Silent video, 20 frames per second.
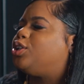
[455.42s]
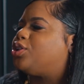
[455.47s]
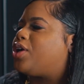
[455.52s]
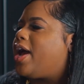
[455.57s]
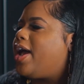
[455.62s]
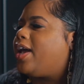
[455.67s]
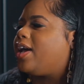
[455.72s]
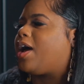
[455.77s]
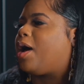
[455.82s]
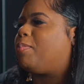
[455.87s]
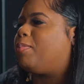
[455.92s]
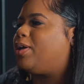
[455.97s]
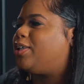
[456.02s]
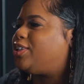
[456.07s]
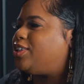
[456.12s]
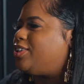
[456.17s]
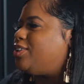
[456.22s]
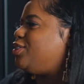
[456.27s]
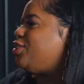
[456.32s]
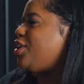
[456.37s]
Drake. I mean,
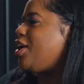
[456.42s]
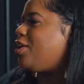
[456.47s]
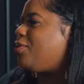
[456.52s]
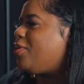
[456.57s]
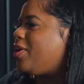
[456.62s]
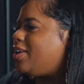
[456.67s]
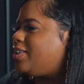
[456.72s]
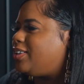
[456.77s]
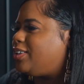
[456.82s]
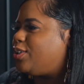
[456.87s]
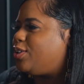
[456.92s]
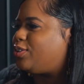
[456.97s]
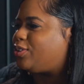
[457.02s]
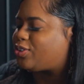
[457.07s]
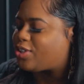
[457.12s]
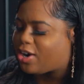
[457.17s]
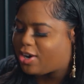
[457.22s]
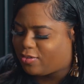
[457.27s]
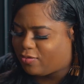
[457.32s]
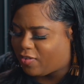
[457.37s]
shit, Drake waited till he was
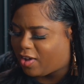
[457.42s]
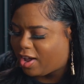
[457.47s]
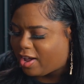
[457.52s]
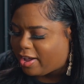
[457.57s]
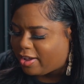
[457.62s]
35.